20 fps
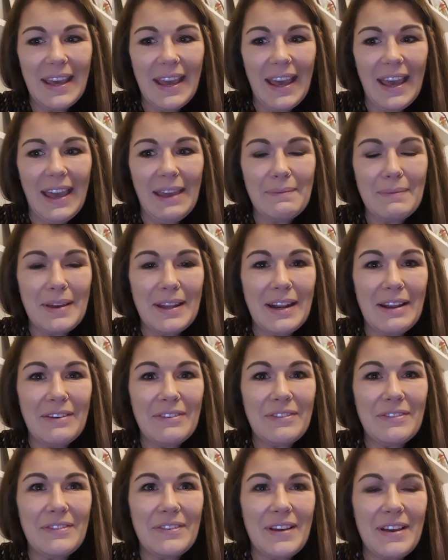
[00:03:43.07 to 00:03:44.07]
And
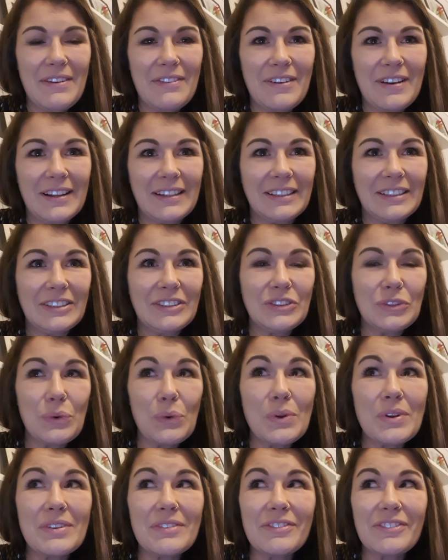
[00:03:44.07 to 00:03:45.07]
if I
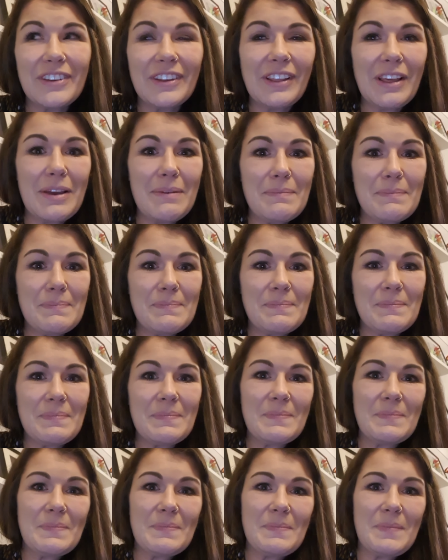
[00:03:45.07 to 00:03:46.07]
don't feel him,
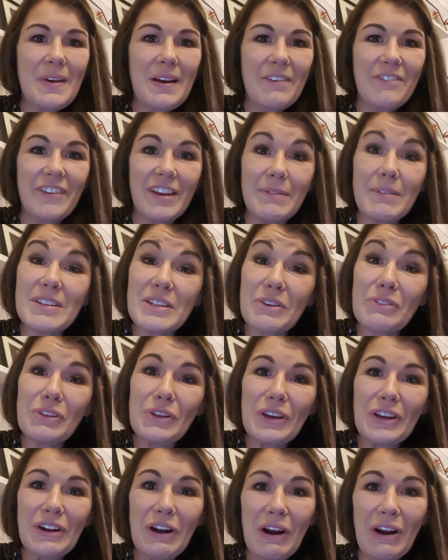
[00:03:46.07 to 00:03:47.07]
I find myself
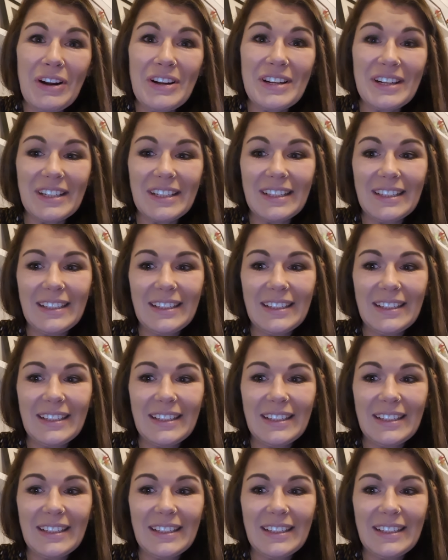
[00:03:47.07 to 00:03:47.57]
looking harder.